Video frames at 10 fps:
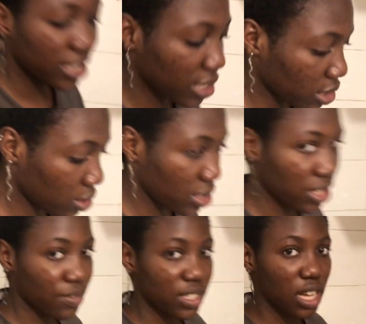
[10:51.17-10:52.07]
thing to see
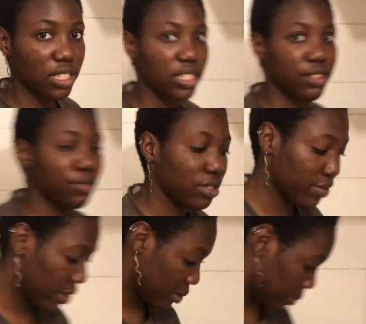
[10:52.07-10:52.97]
if it's actually
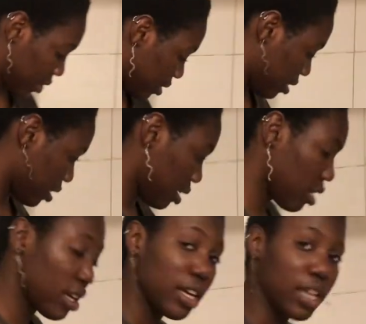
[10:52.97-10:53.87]
45 minutes.
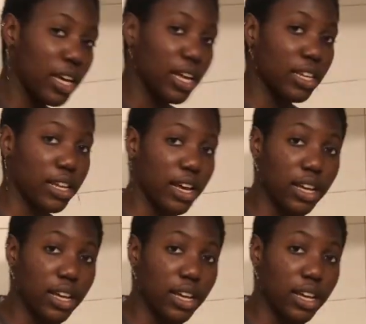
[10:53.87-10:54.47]
And